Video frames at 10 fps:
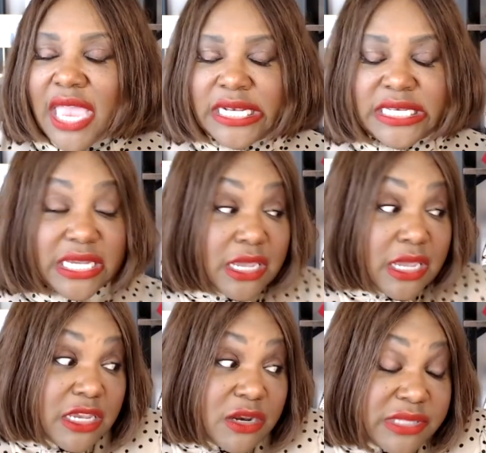And,
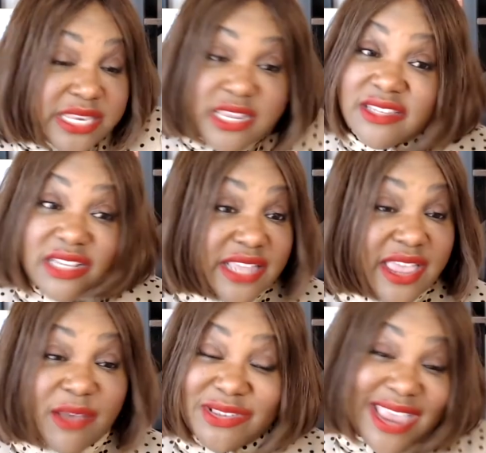you know, Lenny's
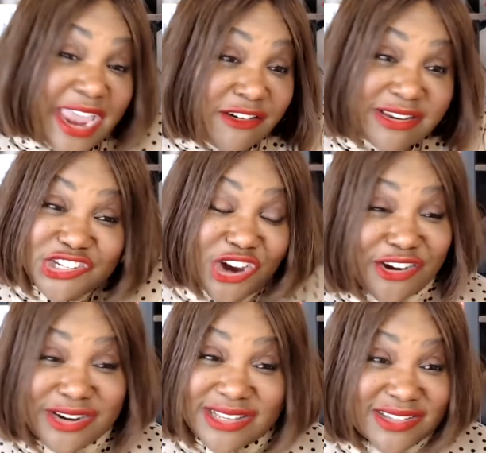was a
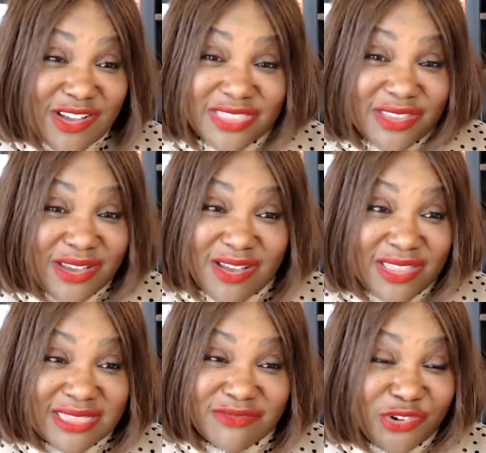heritage artist
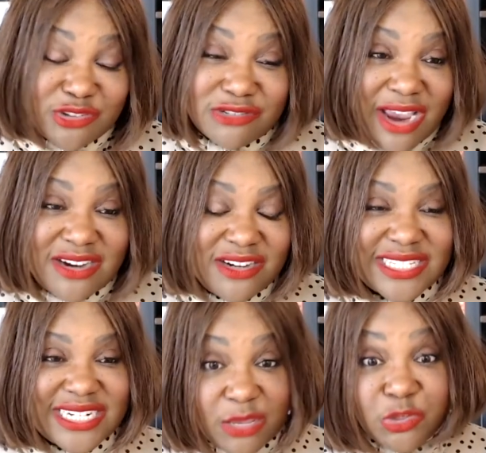on Virgin
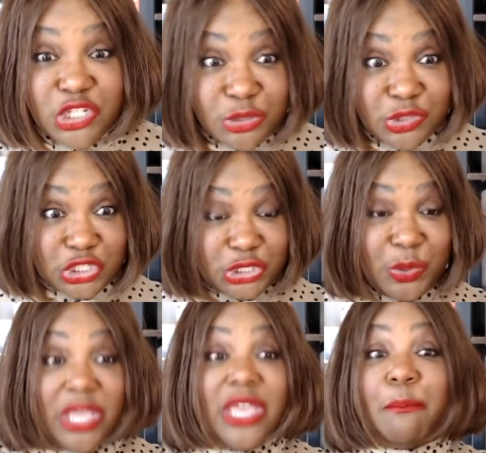Records, and he was used
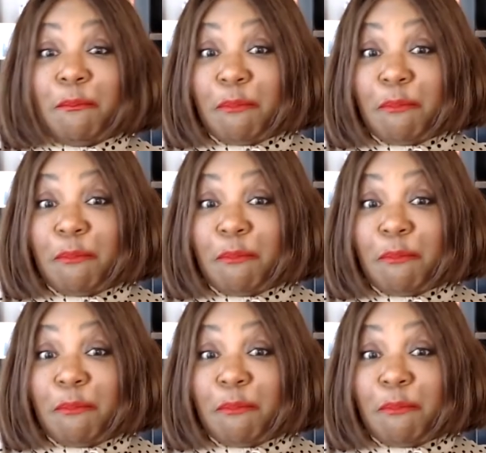to